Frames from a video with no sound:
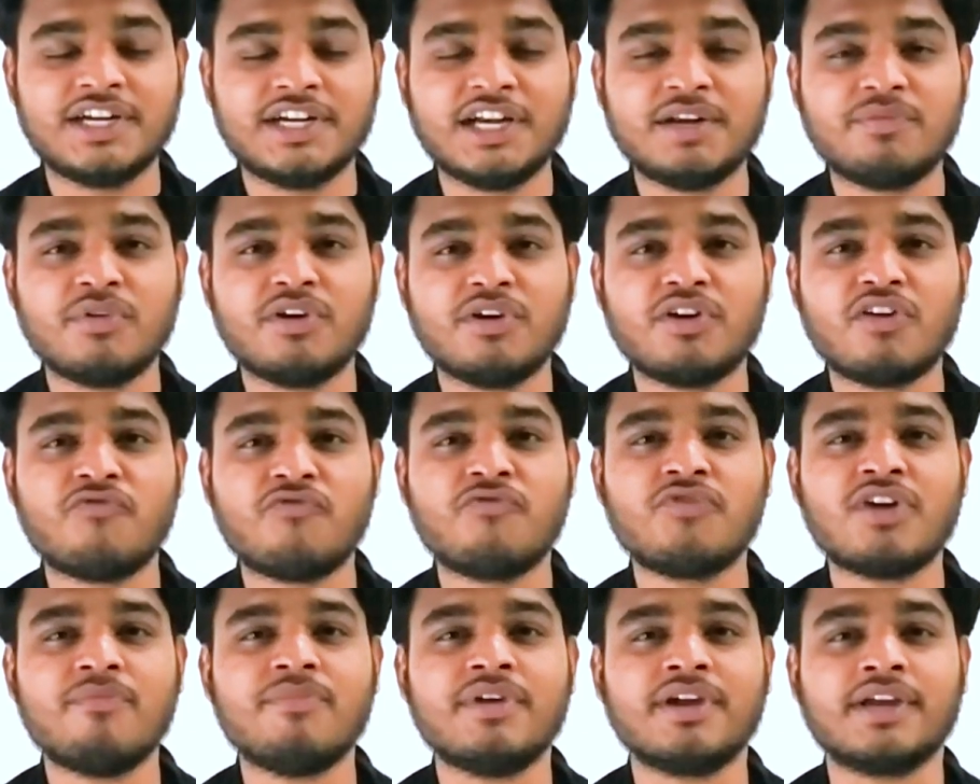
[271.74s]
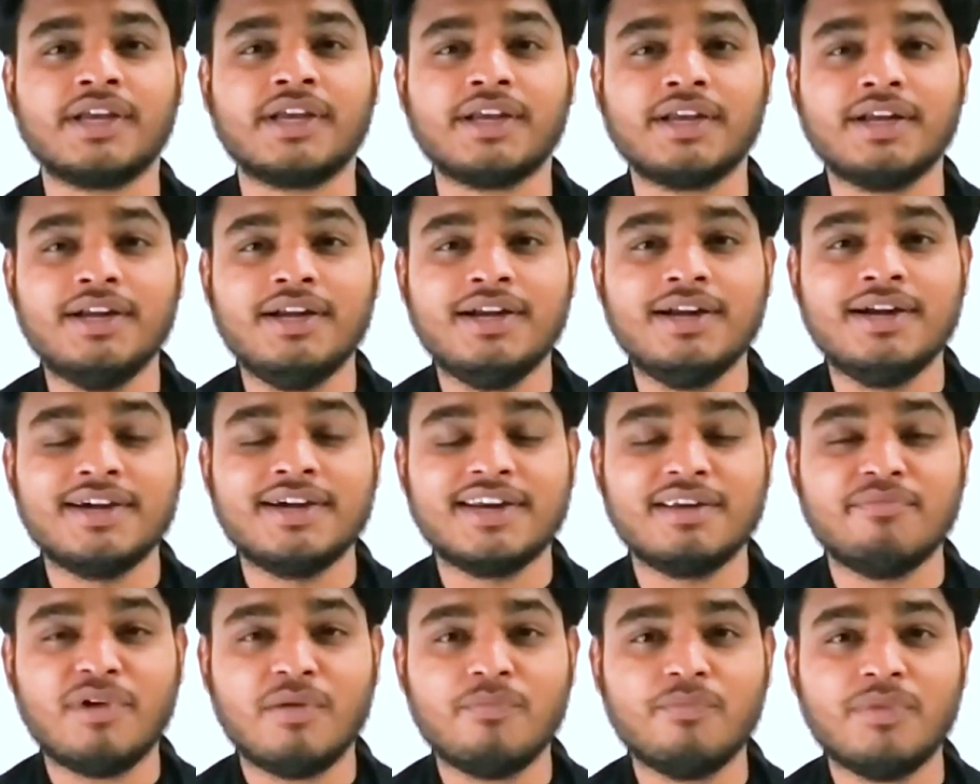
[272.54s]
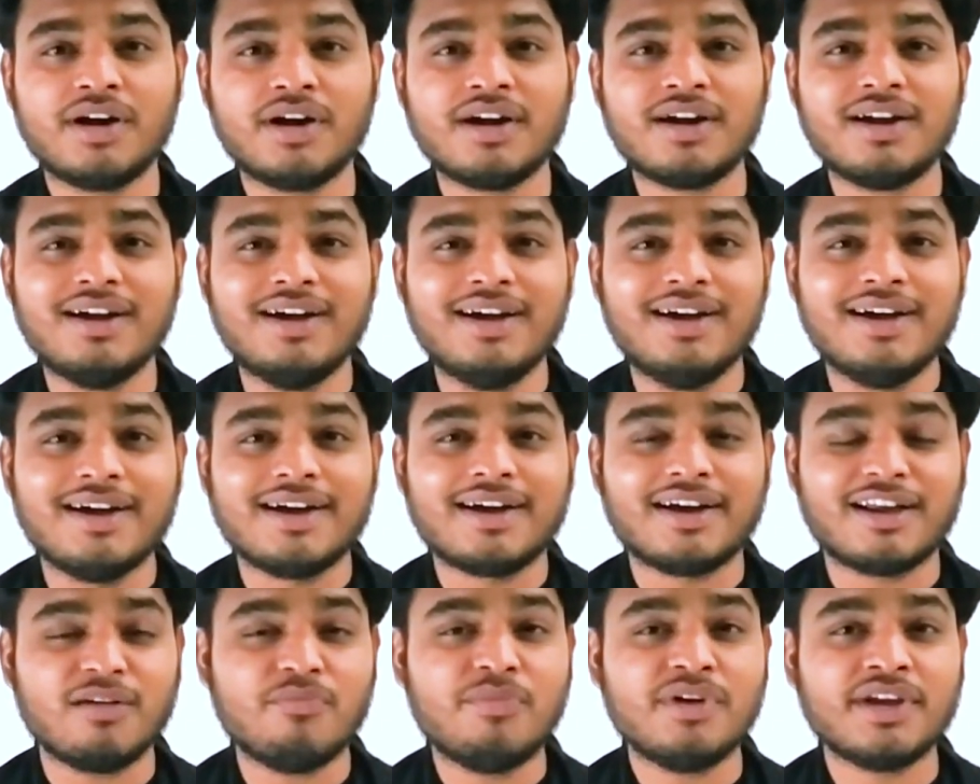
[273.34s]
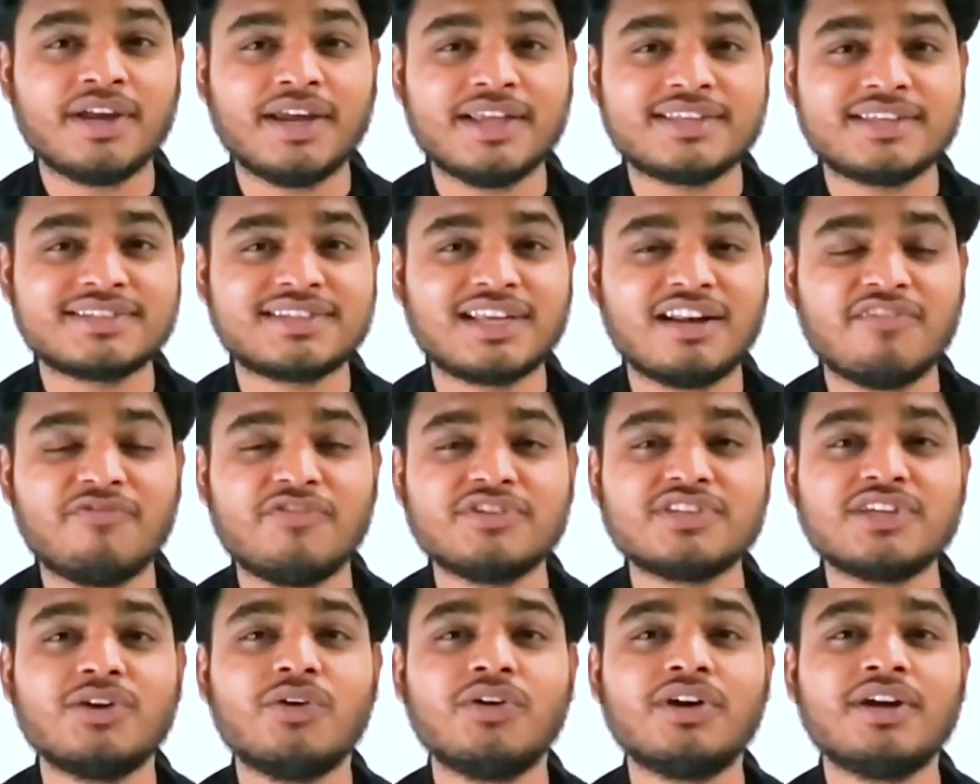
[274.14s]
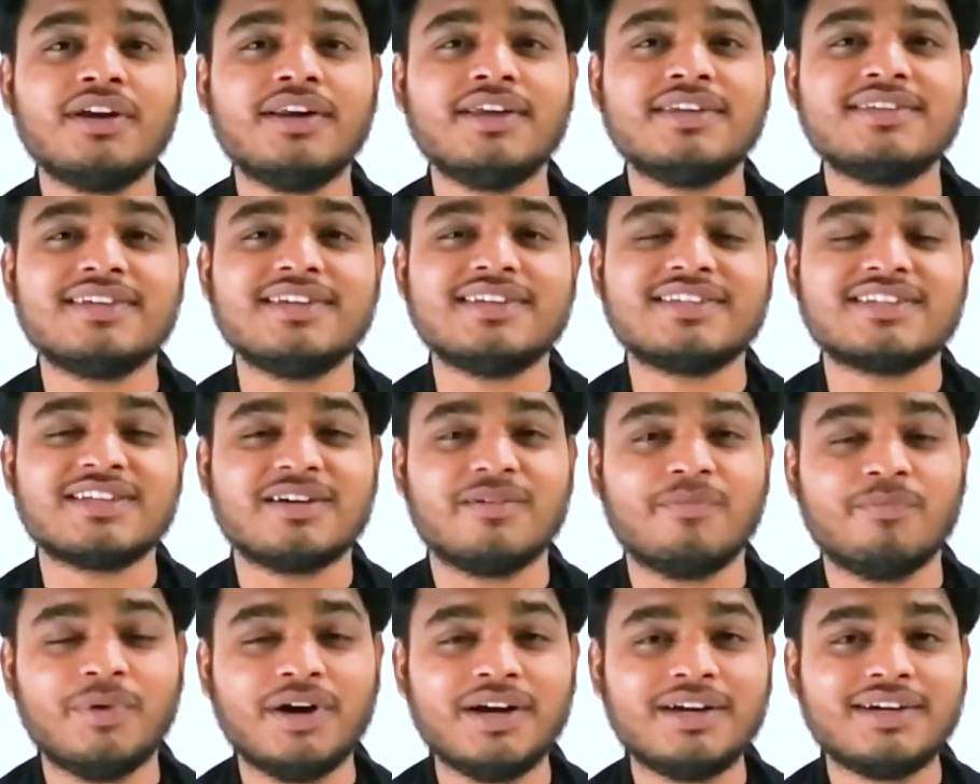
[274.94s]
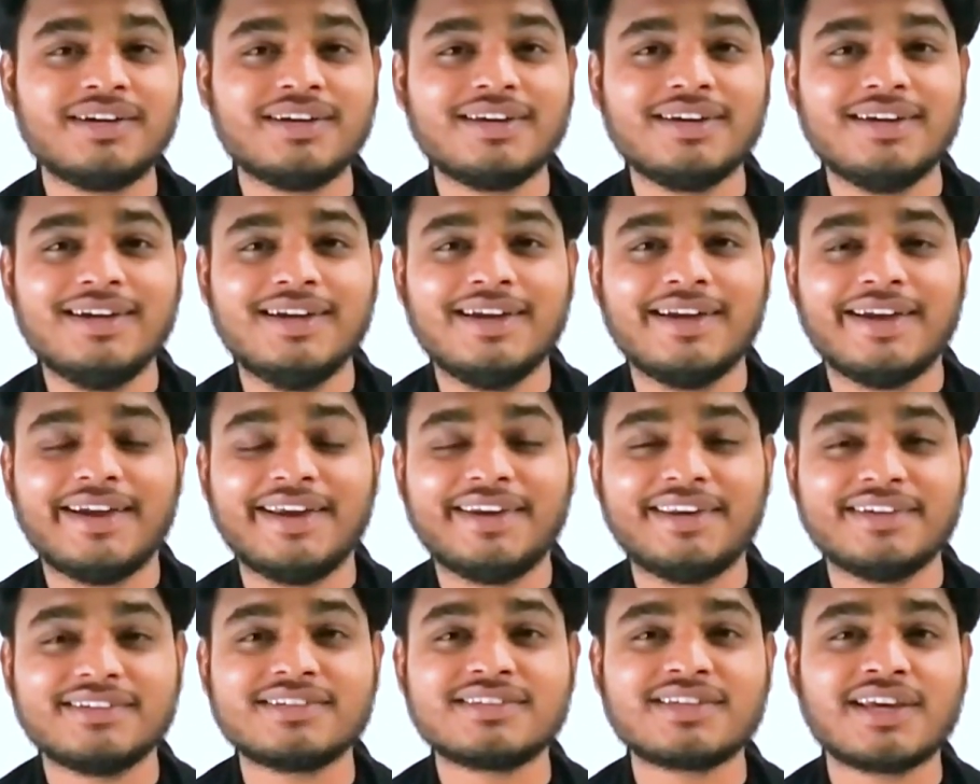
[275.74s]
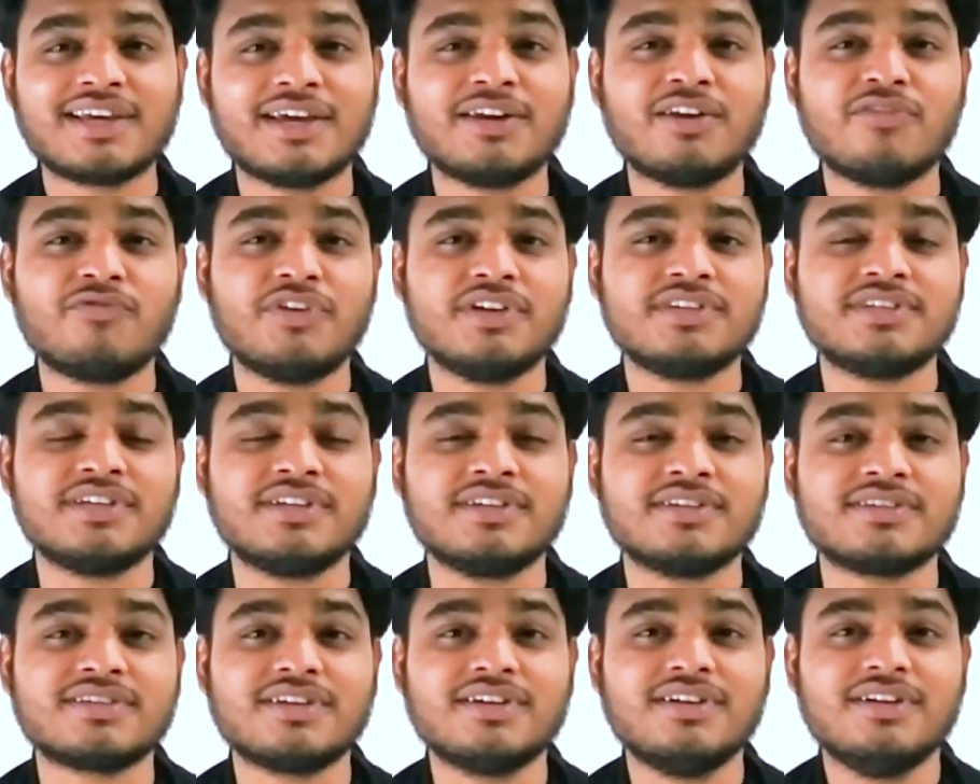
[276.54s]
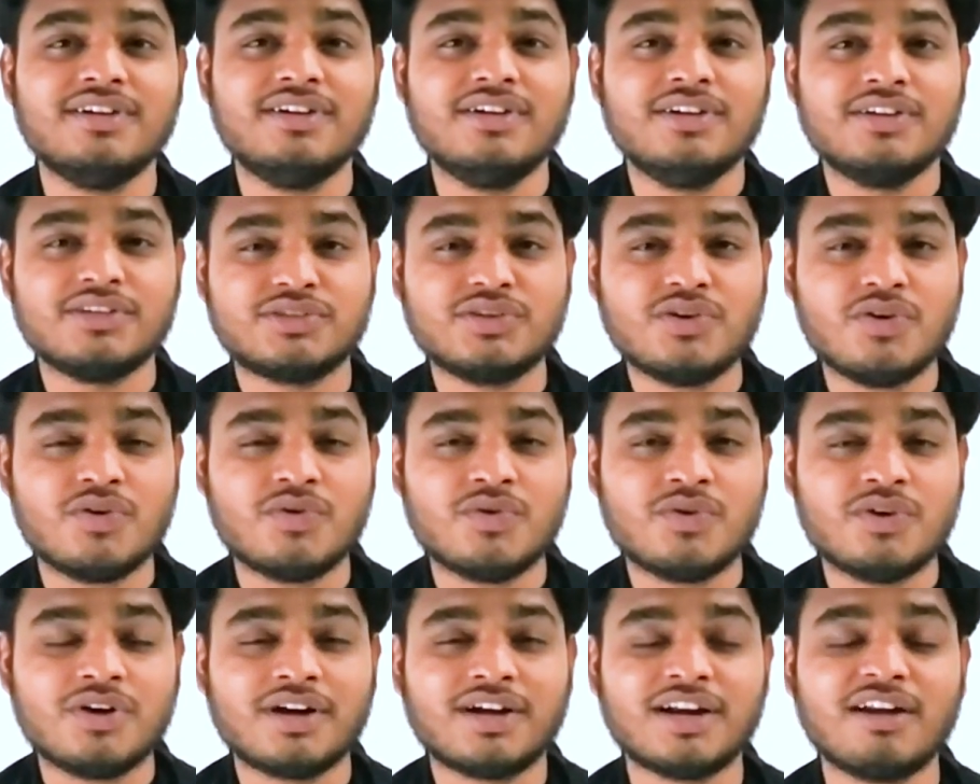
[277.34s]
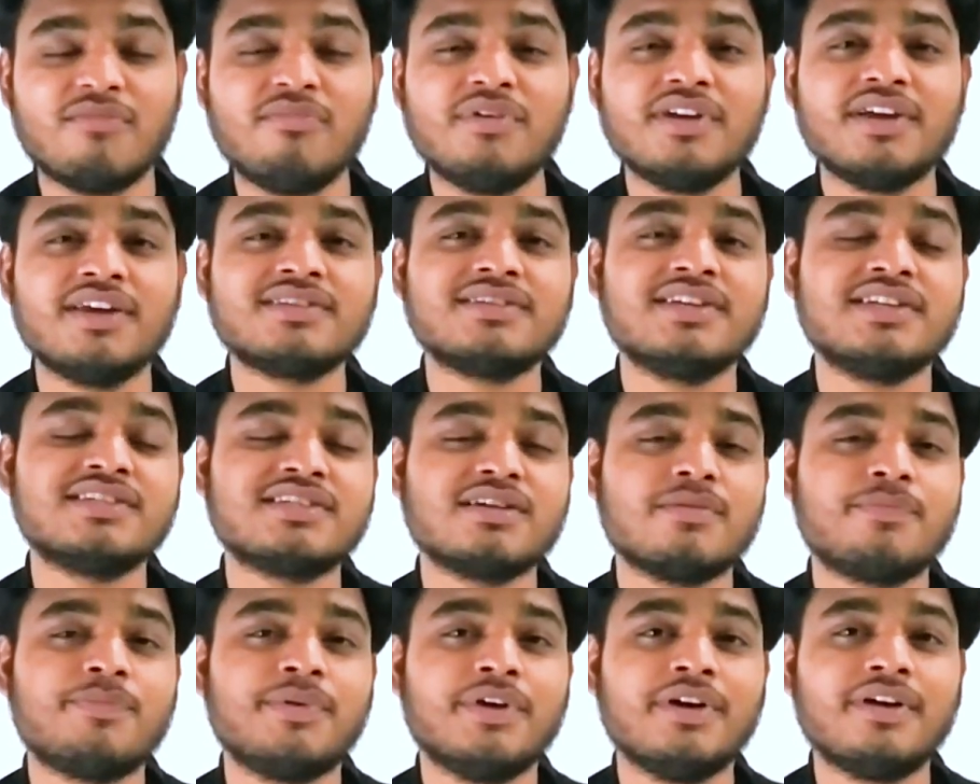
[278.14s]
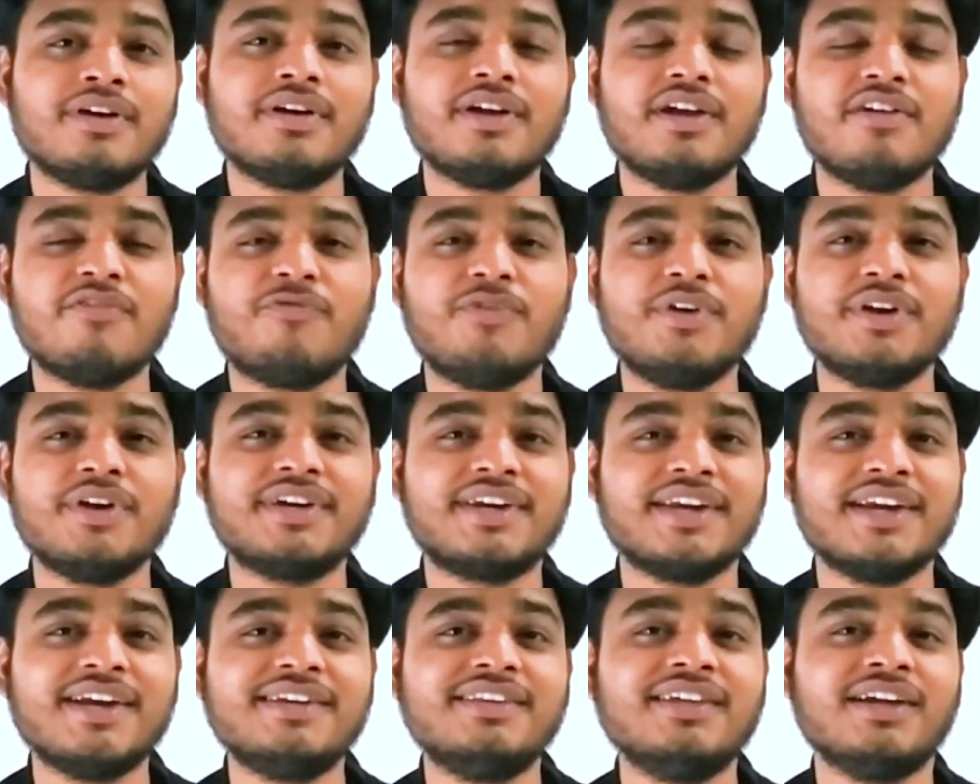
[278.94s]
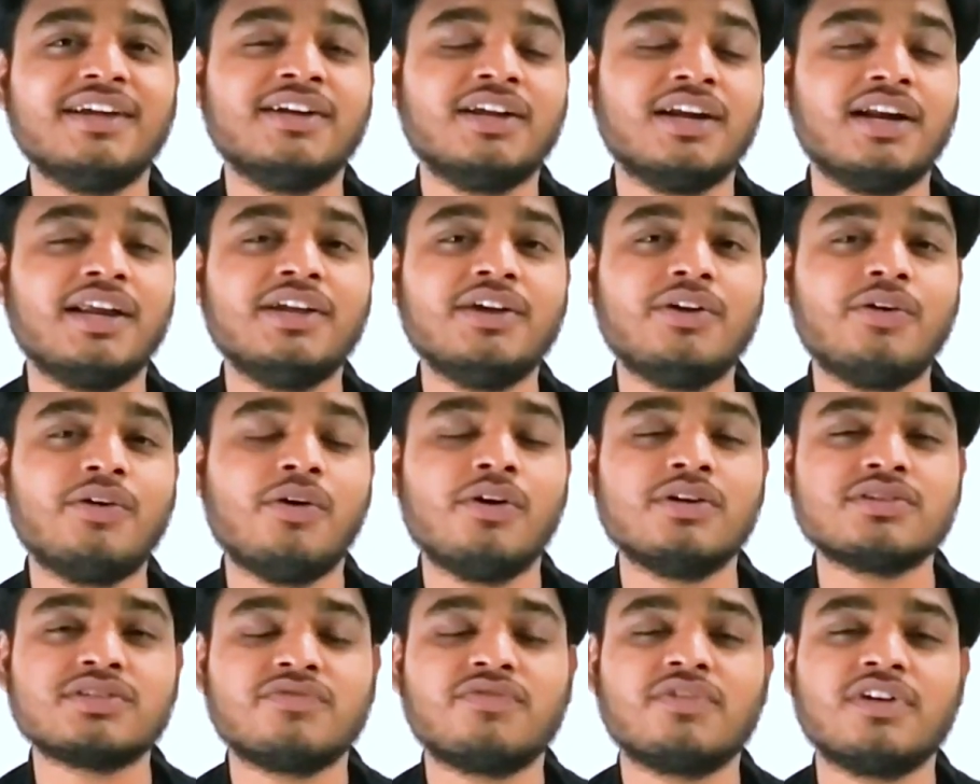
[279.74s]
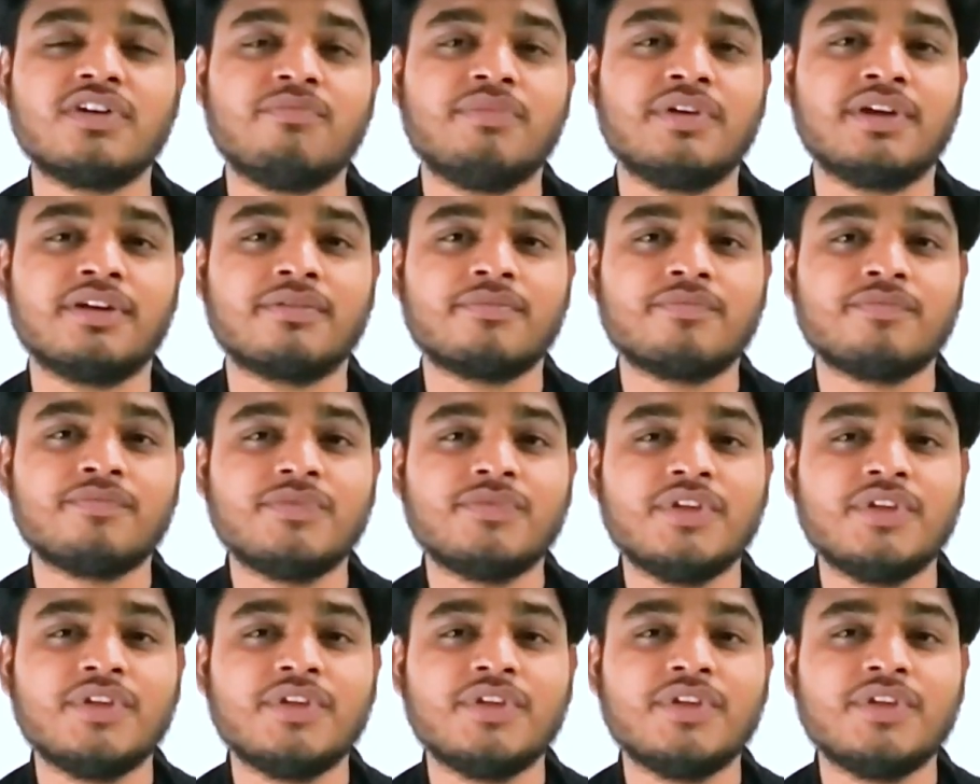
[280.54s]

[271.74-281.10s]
treatment of clubbing. Remember, clubbing itself is not a disease, but it is a sign of disease. So, clubbing is disappear if we treat the underlying cause of clubbing.